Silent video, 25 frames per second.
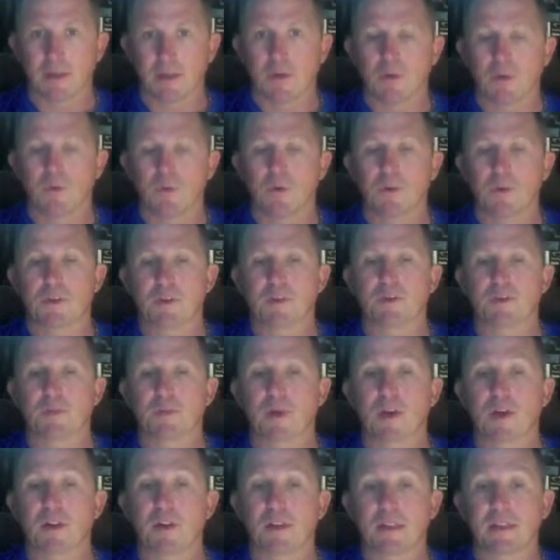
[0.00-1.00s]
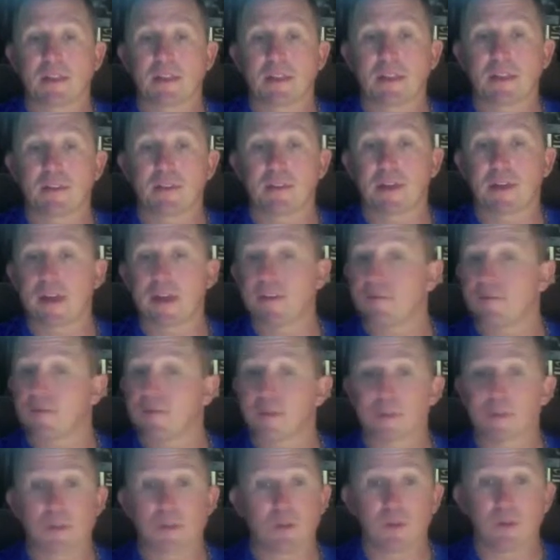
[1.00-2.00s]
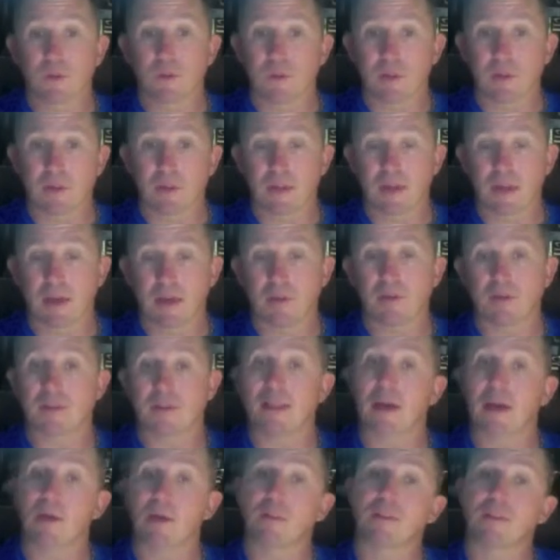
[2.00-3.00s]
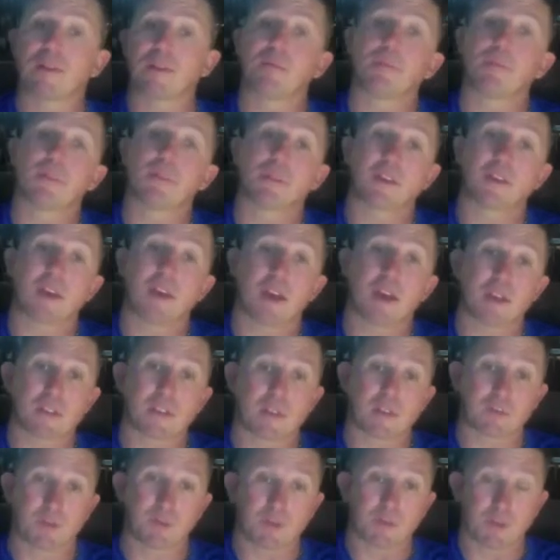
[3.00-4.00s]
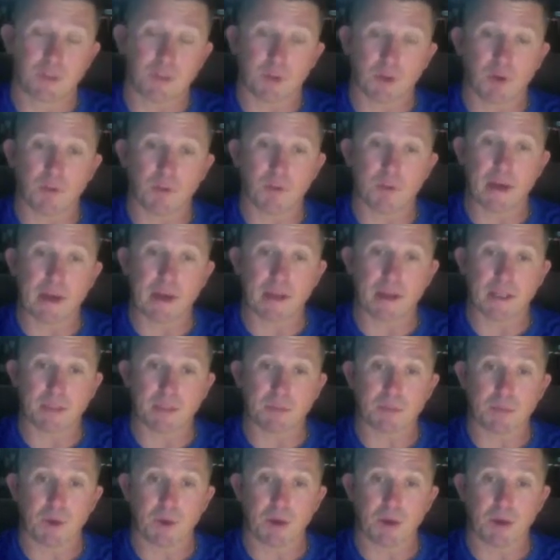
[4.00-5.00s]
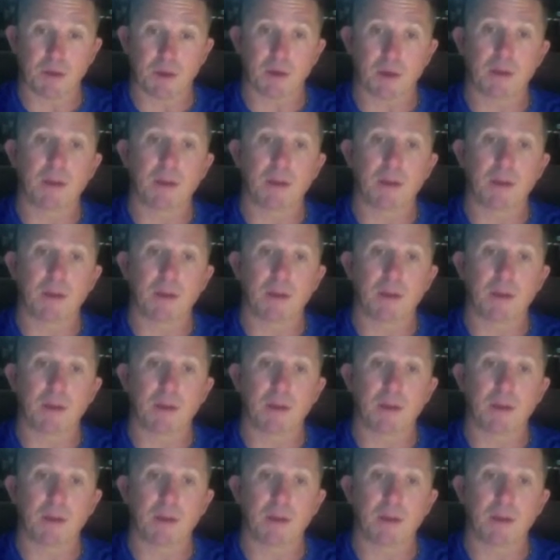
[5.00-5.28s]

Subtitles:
Well, the smog the dealer gave them is no good now. Now it's up to the customer to go buy a smog.